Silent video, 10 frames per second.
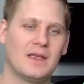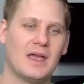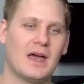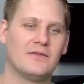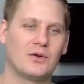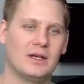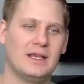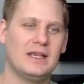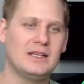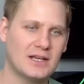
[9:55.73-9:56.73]
And for
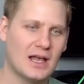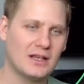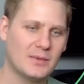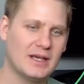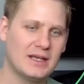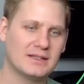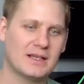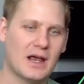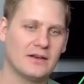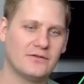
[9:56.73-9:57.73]
each element
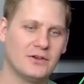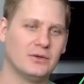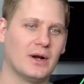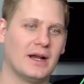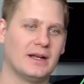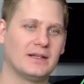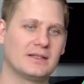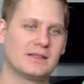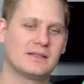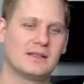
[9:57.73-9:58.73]
inside of food
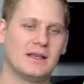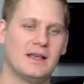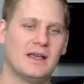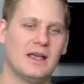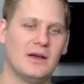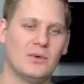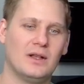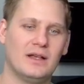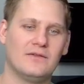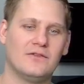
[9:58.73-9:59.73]
ratings, it will
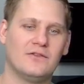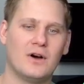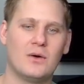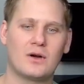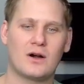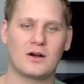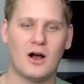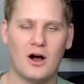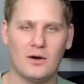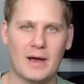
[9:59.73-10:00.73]
invoke our
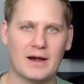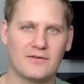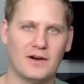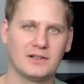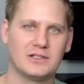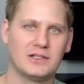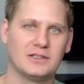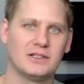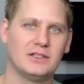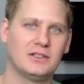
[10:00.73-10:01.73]
callback function
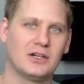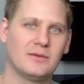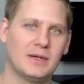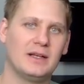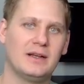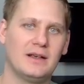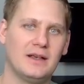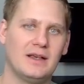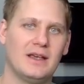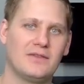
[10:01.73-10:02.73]
to determine
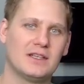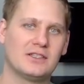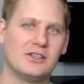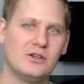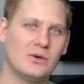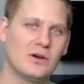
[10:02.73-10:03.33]
if this new